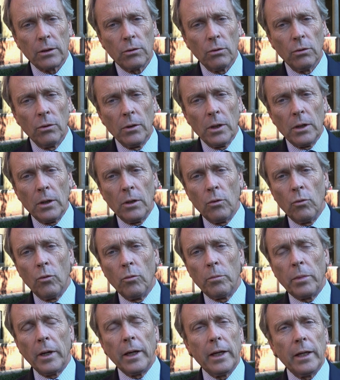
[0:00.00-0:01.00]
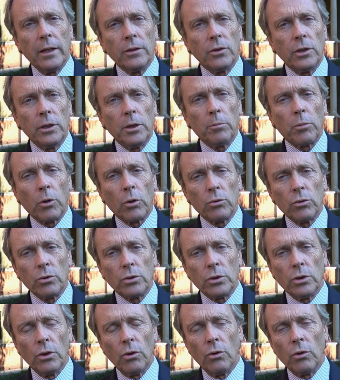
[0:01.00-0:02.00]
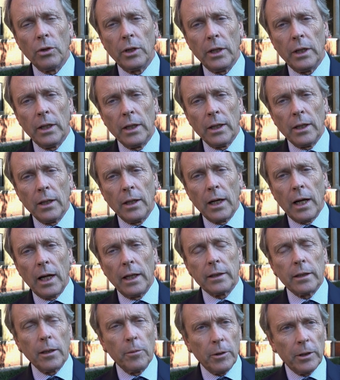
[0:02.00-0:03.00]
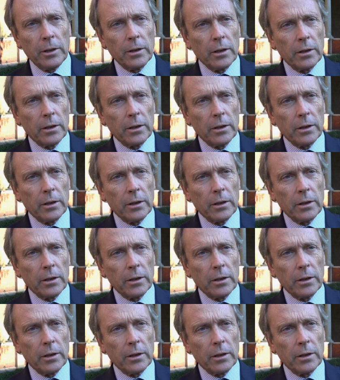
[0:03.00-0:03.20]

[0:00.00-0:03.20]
This means that Italy's expertise goes